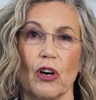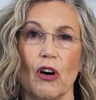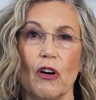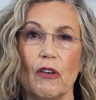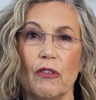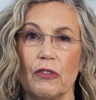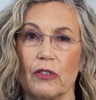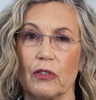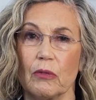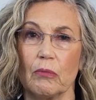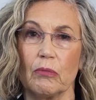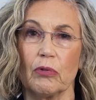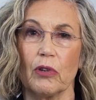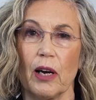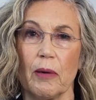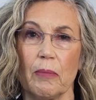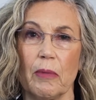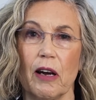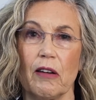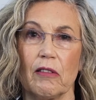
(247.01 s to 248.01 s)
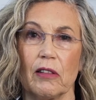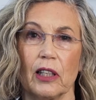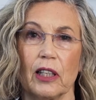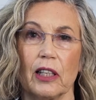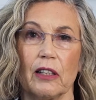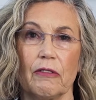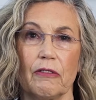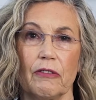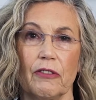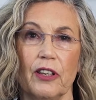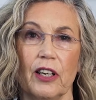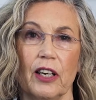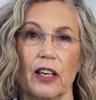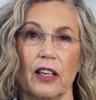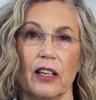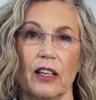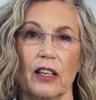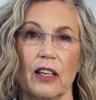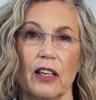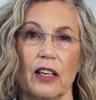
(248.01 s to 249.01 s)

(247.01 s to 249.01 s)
often primarily fear.